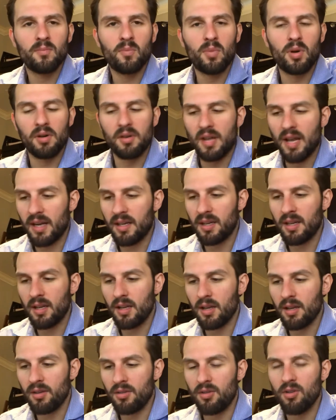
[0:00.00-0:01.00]

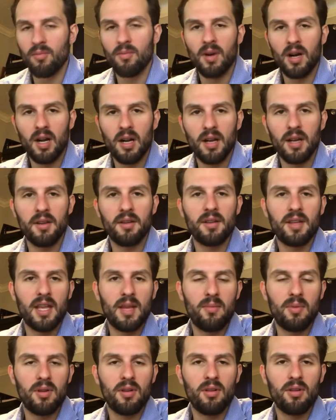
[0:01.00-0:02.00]
Protecting your mind,
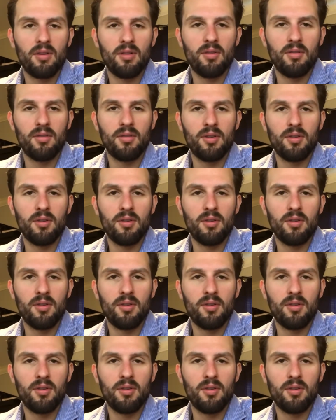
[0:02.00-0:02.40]
keeping you,